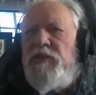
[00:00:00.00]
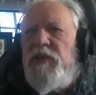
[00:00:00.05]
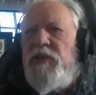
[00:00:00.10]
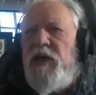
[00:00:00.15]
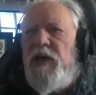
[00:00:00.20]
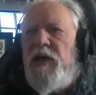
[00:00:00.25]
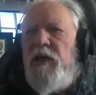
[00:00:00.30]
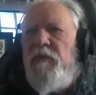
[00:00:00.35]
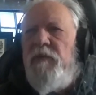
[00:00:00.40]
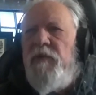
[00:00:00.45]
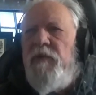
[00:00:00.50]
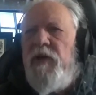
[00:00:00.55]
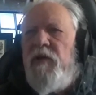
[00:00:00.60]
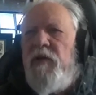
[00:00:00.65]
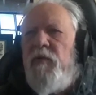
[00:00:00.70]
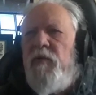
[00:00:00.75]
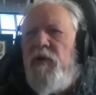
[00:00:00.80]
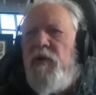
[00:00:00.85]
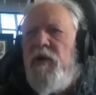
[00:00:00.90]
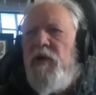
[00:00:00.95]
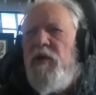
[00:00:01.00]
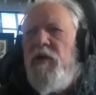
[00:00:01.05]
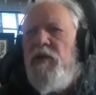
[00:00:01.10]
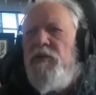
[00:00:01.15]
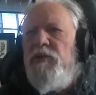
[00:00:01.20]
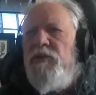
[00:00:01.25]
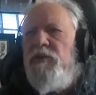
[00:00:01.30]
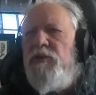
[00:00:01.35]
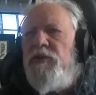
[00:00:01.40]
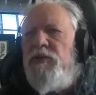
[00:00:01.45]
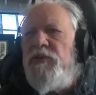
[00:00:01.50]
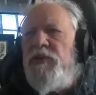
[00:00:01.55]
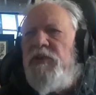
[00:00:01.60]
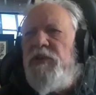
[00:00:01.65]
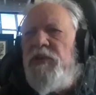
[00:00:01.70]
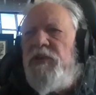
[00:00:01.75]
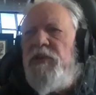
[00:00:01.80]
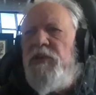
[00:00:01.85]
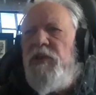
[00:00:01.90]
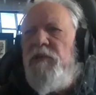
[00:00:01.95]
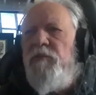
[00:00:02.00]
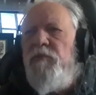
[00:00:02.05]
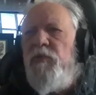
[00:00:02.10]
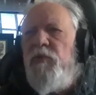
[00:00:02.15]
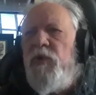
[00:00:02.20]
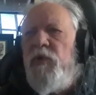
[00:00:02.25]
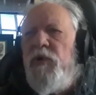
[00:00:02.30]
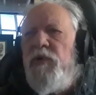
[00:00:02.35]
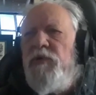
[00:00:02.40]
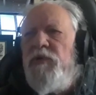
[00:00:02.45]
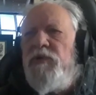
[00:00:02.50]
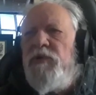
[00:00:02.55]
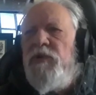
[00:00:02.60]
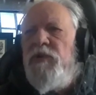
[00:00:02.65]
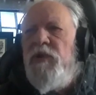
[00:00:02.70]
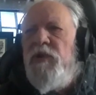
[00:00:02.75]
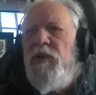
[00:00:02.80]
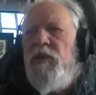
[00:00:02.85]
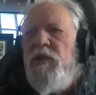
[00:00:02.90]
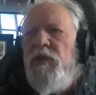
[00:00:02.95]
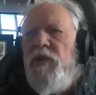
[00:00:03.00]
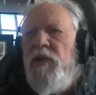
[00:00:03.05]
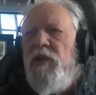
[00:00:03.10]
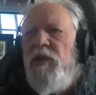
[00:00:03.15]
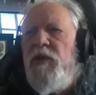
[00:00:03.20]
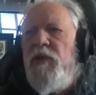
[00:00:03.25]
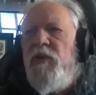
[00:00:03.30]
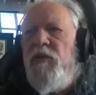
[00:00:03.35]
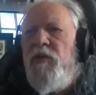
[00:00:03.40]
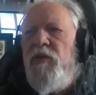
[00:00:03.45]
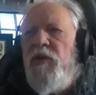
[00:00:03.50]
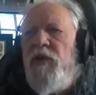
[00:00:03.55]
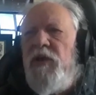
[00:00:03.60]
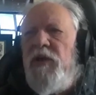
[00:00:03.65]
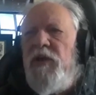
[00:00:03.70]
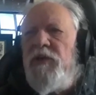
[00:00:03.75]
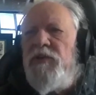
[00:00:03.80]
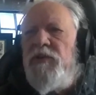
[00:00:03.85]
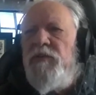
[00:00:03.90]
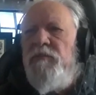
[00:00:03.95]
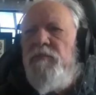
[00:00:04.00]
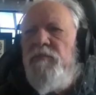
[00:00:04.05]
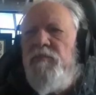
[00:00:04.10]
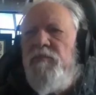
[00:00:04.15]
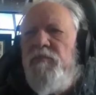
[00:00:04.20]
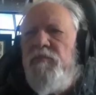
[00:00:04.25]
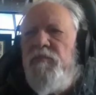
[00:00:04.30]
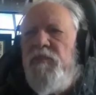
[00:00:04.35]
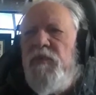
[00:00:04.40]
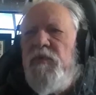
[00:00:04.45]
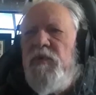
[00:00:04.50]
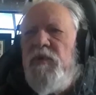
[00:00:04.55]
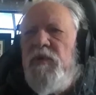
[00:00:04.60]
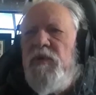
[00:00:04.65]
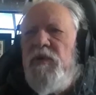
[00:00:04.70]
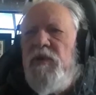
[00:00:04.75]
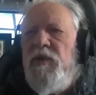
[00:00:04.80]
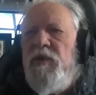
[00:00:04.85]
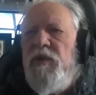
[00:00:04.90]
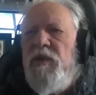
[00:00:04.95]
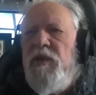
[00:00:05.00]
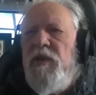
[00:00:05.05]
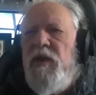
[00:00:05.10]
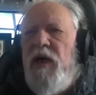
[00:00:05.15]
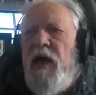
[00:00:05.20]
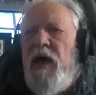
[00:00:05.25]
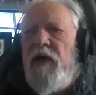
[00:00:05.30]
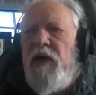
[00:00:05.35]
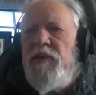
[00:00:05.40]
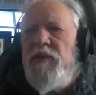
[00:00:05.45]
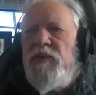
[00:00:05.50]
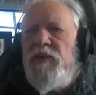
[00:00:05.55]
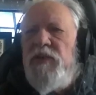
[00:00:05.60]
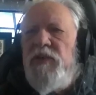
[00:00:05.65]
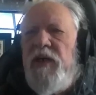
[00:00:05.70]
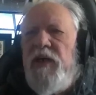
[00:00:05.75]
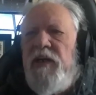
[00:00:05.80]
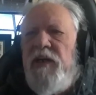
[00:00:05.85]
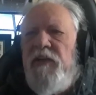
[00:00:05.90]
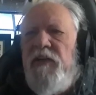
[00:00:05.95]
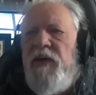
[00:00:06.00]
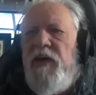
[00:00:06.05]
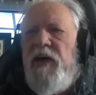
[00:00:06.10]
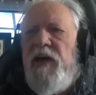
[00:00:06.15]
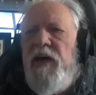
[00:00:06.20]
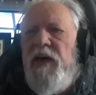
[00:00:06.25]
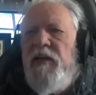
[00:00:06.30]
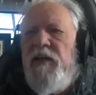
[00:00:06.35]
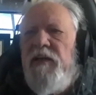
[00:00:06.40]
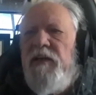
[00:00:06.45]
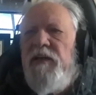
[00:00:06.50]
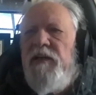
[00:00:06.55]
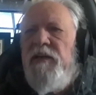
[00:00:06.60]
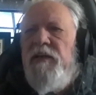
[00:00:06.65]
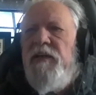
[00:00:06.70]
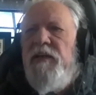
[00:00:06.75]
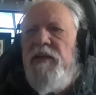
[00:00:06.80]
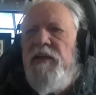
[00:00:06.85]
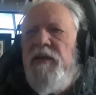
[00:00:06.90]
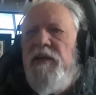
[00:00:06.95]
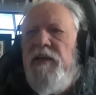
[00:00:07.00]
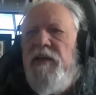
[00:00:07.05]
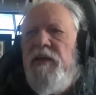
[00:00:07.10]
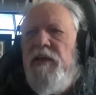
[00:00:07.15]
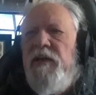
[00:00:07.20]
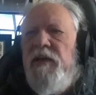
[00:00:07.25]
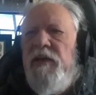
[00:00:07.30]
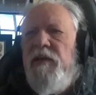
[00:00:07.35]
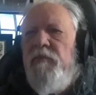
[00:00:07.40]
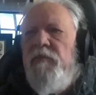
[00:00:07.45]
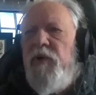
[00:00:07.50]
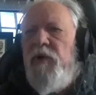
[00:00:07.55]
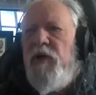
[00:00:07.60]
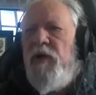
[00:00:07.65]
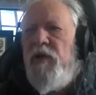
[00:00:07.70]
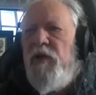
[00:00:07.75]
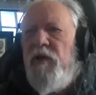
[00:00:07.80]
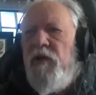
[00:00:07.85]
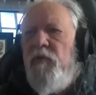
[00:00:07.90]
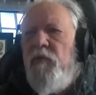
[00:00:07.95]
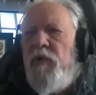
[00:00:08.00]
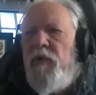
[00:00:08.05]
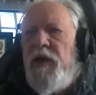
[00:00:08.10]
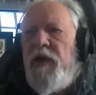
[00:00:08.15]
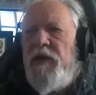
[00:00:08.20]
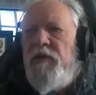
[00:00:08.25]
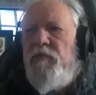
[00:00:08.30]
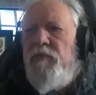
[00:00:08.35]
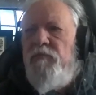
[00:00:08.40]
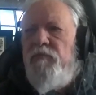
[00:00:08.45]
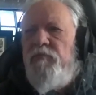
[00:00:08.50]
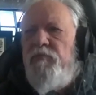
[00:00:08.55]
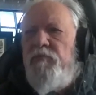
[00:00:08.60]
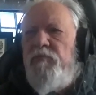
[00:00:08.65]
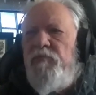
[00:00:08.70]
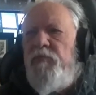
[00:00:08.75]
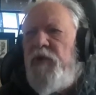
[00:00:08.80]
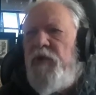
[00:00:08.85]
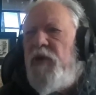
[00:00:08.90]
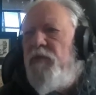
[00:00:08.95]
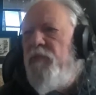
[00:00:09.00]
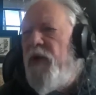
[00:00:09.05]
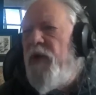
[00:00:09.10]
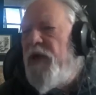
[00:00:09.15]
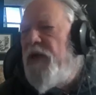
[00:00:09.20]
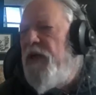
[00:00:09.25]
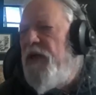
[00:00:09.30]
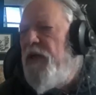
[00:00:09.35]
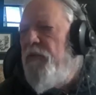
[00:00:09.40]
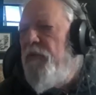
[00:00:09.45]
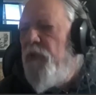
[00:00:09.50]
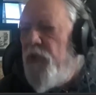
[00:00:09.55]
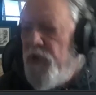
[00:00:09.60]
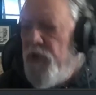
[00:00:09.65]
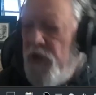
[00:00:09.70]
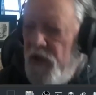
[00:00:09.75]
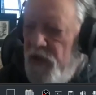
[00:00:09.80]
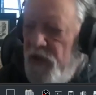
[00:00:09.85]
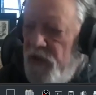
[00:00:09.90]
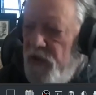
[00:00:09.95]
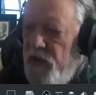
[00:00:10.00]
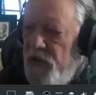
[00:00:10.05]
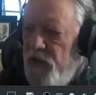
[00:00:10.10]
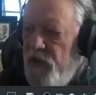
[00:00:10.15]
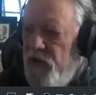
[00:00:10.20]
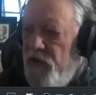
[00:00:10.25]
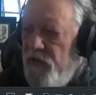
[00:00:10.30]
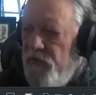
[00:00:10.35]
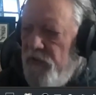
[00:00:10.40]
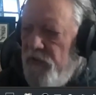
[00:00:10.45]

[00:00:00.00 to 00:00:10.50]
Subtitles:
I can come down and as soon as you see the keyboards, you can get some action out of that. But when I hit my keyboard down here,